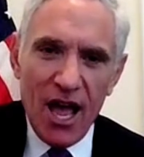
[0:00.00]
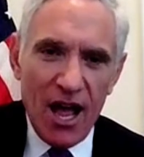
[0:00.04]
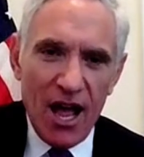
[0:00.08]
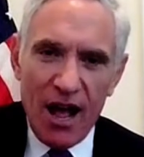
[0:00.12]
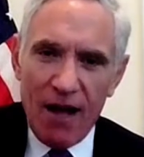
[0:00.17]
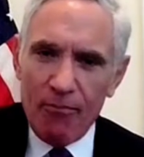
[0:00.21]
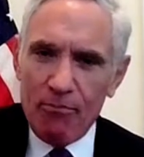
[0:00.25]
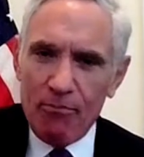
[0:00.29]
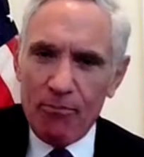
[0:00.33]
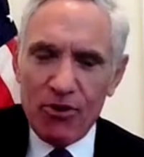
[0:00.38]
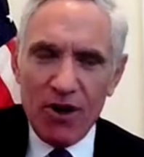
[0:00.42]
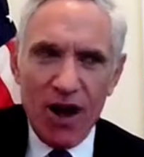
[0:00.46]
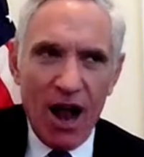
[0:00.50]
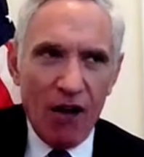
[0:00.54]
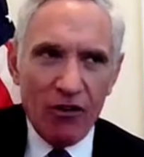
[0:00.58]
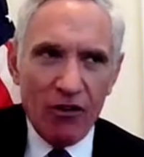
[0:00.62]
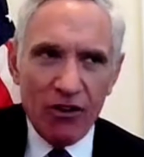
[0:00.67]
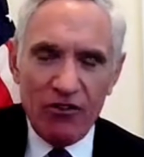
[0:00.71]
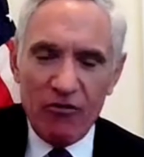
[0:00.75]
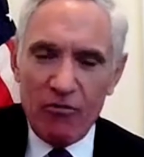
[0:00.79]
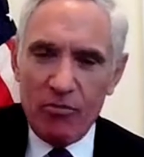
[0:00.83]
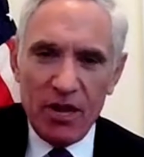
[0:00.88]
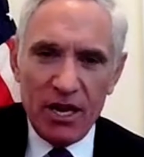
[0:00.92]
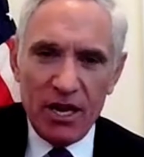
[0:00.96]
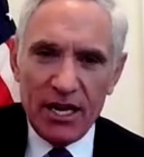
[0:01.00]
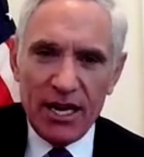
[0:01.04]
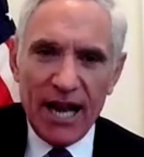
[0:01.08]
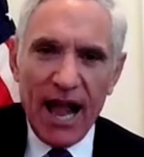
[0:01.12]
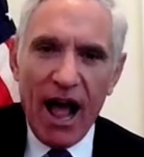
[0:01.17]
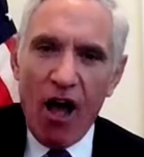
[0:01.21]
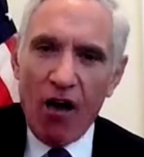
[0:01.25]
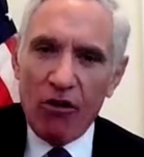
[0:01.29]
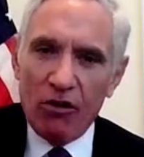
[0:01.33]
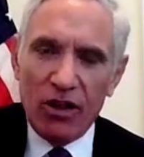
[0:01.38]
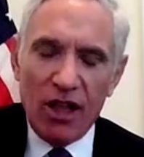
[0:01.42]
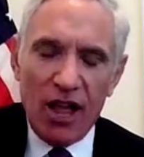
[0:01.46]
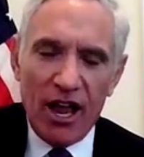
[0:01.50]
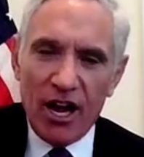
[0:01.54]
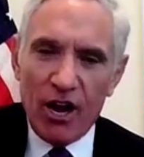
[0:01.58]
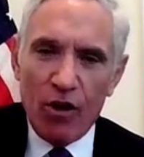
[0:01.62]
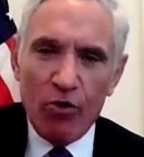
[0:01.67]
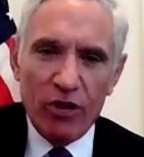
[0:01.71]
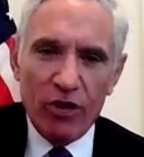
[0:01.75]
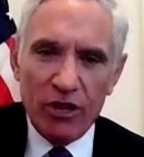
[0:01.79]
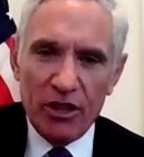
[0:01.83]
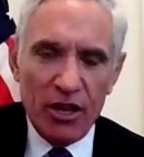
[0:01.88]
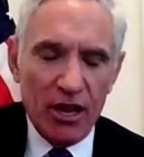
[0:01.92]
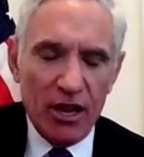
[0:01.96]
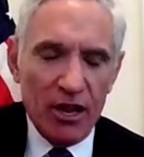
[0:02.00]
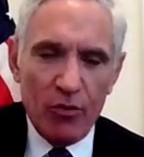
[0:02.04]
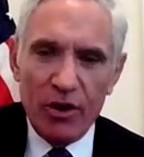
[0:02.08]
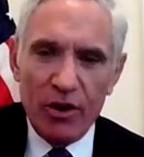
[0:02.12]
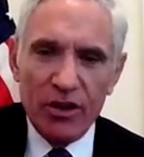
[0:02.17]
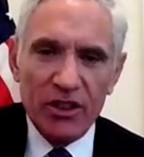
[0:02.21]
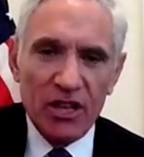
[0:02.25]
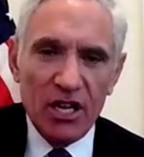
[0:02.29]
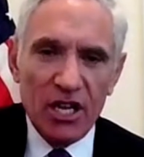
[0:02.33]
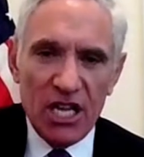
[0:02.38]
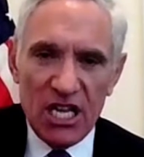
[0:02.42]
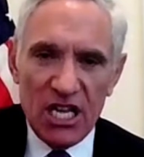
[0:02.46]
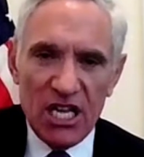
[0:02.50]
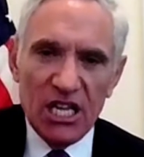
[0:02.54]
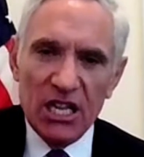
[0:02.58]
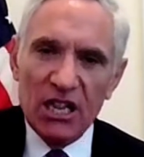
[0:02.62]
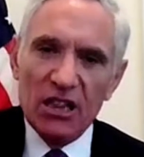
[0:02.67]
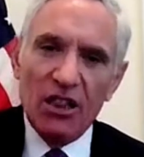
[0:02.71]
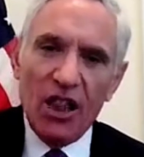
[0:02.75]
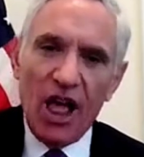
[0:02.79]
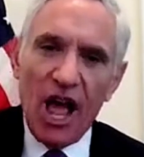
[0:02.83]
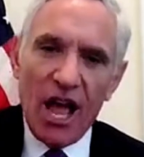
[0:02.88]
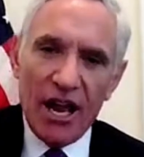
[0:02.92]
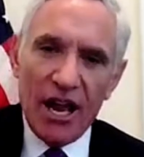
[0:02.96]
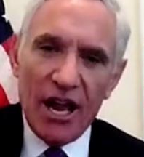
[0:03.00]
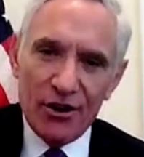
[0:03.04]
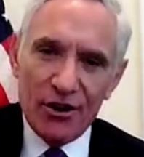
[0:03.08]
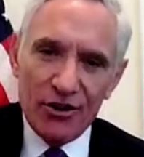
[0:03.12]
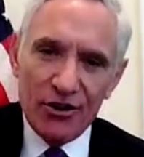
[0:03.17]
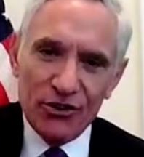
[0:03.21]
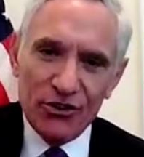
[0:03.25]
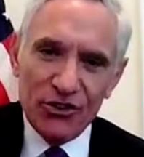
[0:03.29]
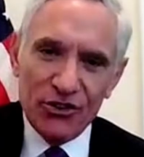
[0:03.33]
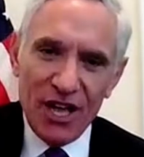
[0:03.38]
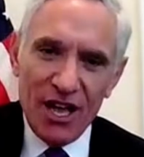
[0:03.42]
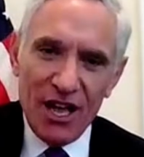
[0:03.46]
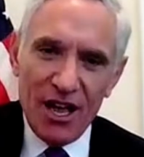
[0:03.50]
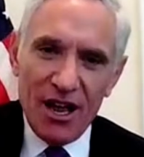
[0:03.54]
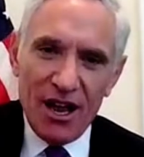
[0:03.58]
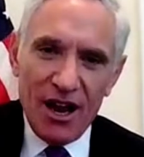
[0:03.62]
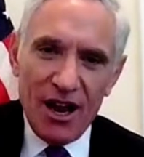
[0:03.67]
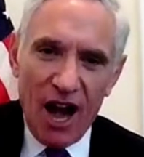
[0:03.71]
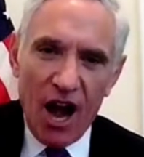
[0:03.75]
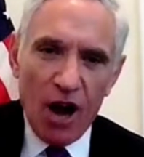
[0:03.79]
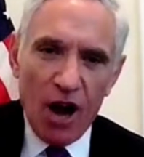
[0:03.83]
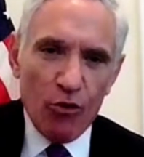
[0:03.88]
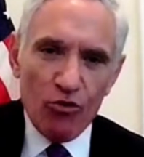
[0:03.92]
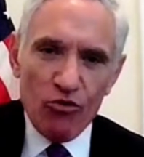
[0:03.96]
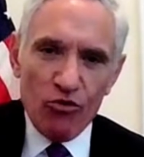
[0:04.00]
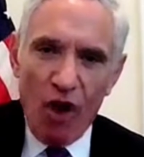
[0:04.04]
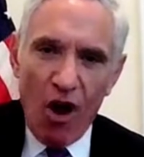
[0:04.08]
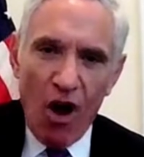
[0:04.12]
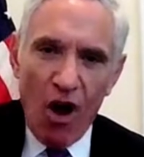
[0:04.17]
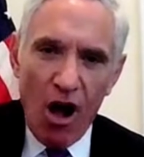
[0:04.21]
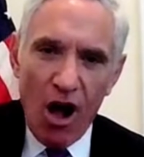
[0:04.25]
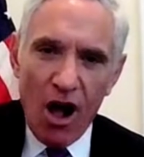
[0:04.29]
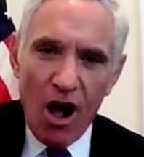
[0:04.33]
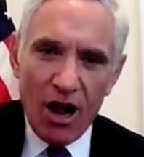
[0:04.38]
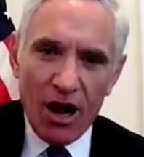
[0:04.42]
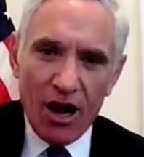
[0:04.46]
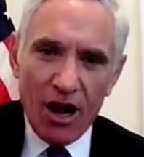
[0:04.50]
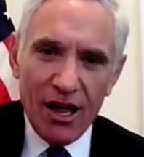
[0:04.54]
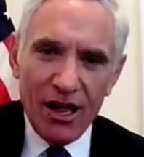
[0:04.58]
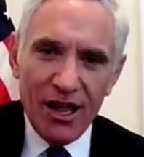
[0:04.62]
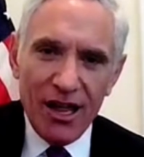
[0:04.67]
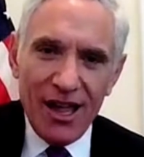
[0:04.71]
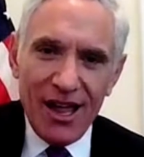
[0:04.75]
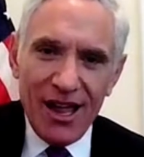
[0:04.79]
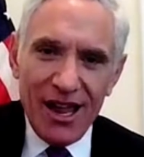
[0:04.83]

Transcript: I'm proud of being an outlier when the in-liars are wrong.